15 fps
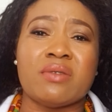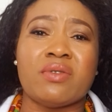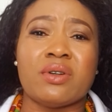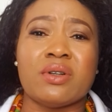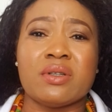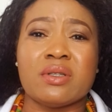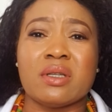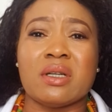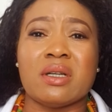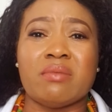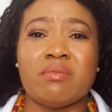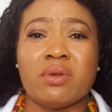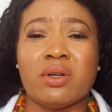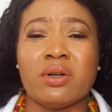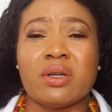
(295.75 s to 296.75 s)
for us that are
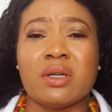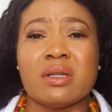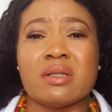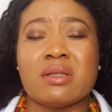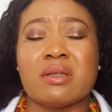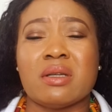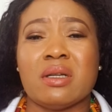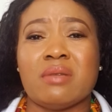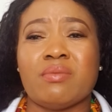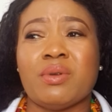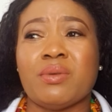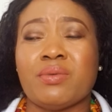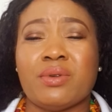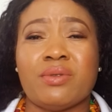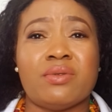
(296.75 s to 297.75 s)
bloggers and
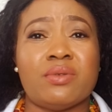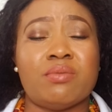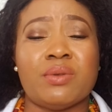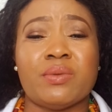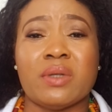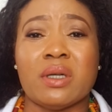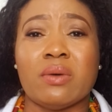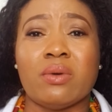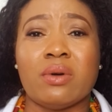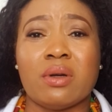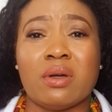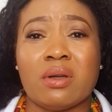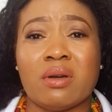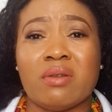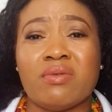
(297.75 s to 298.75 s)
people, even people that work
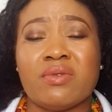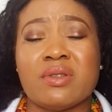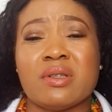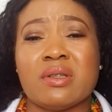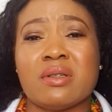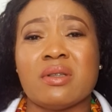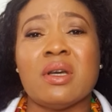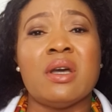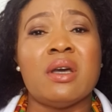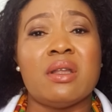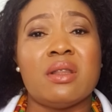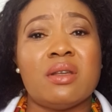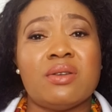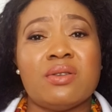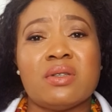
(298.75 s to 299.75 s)
in offices,
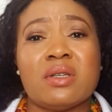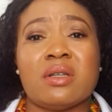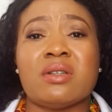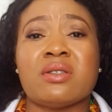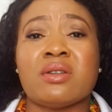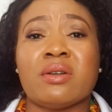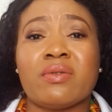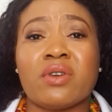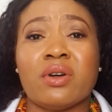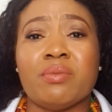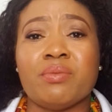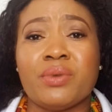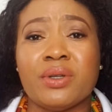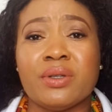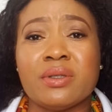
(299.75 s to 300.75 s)
they use a lot of
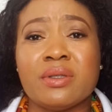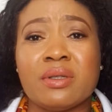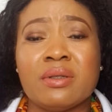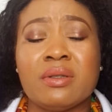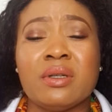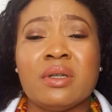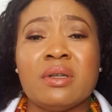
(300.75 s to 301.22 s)
computer.